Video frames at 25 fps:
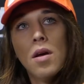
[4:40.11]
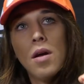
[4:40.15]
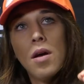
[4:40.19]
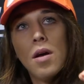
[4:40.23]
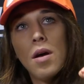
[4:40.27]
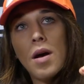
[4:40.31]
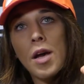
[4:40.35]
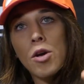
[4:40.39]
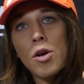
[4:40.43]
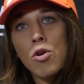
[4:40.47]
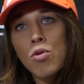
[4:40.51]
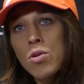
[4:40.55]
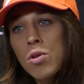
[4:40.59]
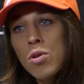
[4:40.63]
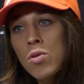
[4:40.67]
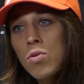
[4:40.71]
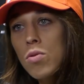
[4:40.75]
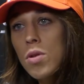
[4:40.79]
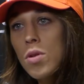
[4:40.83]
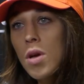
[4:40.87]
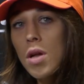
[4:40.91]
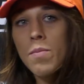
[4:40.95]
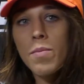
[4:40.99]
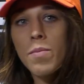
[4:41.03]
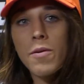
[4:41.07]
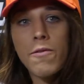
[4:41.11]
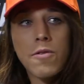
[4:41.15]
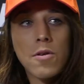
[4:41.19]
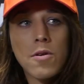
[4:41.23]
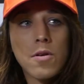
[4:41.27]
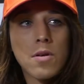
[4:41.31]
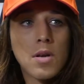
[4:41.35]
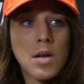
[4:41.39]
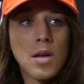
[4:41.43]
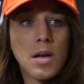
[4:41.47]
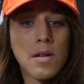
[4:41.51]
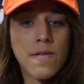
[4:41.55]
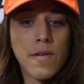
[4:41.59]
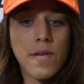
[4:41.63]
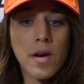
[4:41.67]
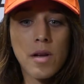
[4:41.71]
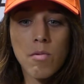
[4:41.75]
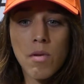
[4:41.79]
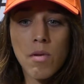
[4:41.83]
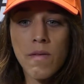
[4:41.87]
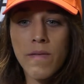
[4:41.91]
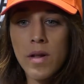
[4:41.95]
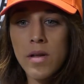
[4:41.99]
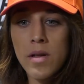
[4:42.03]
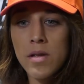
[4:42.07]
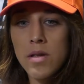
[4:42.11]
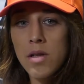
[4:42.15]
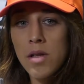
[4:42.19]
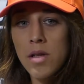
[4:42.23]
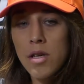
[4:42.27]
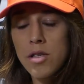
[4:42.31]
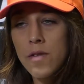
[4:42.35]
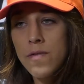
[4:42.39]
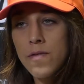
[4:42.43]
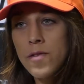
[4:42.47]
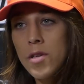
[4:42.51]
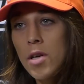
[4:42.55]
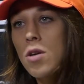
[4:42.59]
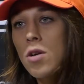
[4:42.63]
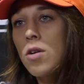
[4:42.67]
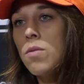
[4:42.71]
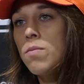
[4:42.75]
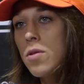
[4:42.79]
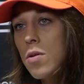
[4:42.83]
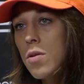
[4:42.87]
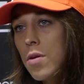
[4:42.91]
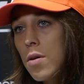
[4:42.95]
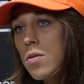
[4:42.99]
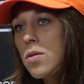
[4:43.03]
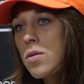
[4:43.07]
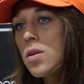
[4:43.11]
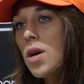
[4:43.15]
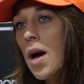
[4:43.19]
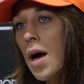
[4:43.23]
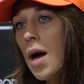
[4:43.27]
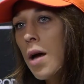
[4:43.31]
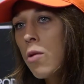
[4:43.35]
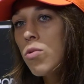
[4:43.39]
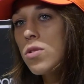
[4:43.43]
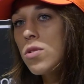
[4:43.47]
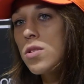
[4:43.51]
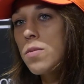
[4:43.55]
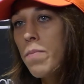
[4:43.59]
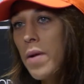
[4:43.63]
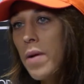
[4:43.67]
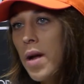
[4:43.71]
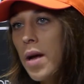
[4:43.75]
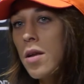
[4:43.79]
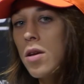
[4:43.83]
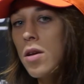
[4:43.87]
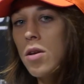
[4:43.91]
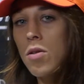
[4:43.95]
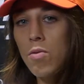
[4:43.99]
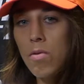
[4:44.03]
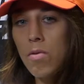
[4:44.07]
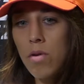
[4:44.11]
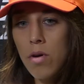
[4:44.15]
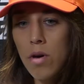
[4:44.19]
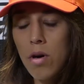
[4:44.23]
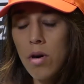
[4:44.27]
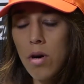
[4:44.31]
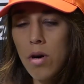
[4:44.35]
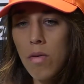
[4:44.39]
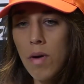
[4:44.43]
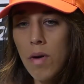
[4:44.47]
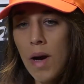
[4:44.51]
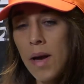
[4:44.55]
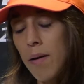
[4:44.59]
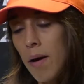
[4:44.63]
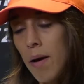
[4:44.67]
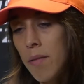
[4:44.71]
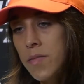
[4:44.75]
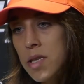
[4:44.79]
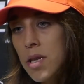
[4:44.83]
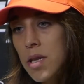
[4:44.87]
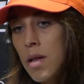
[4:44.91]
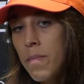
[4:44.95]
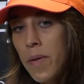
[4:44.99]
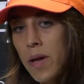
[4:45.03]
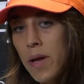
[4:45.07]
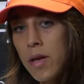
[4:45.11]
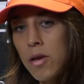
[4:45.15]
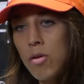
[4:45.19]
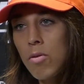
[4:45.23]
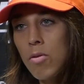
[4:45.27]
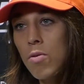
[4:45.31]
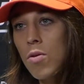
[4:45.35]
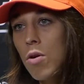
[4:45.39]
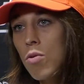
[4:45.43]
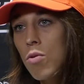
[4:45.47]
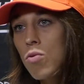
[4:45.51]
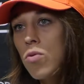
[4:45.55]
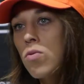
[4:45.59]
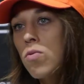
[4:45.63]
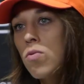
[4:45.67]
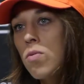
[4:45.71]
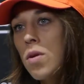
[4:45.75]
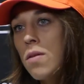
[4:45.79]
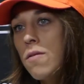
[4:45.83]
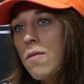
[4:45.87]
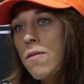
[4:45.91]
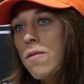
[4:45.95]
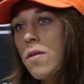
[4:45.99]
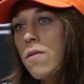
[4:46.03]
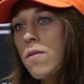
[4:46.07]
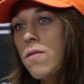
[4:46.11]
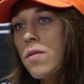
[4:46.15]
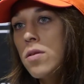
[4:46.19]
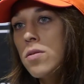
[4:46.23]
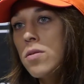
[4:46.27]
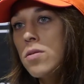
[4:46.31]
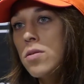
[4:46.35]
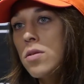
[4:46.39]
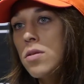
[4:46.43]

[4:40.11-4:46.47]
I couldn't do that before that fight with Valentina Shevchenko, because I was planning to go. I'm still planning to go to 115.